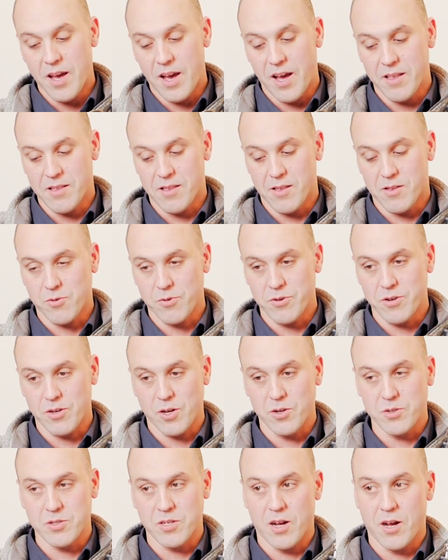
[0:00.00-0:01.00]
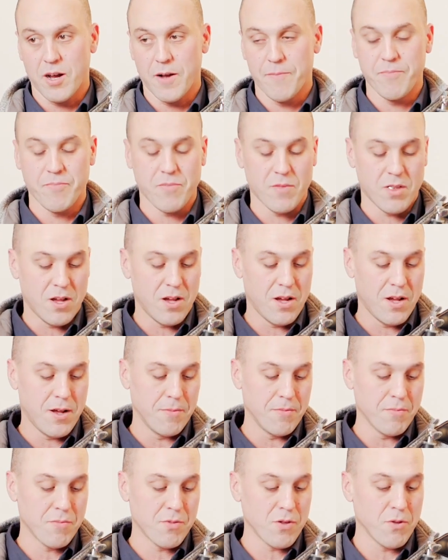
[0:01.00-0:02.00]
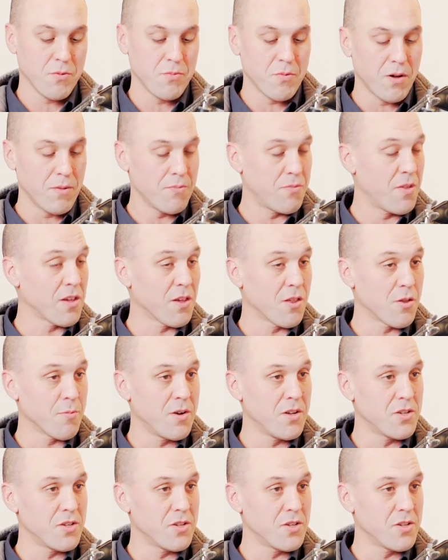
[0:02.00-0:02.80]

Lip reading: as the school year goes on. So thank you so much.